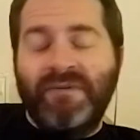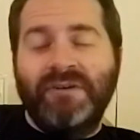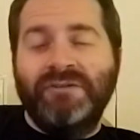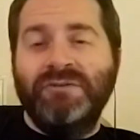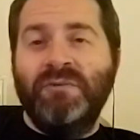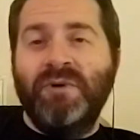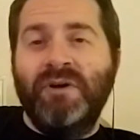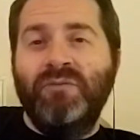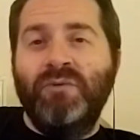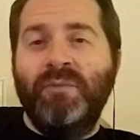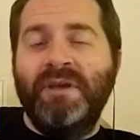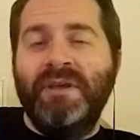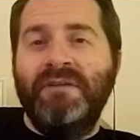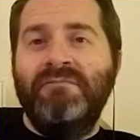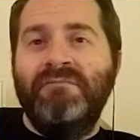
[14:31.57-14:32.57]
Factory one will
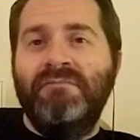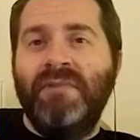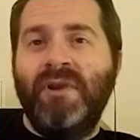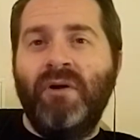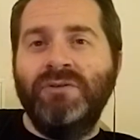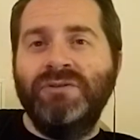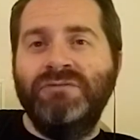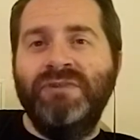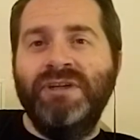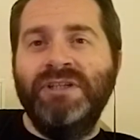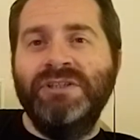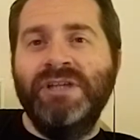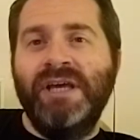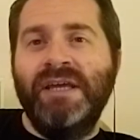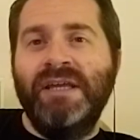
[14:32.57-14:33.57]
be locked to
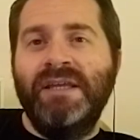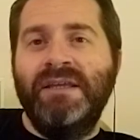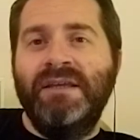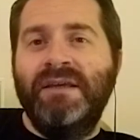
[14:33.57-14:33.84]
Region A.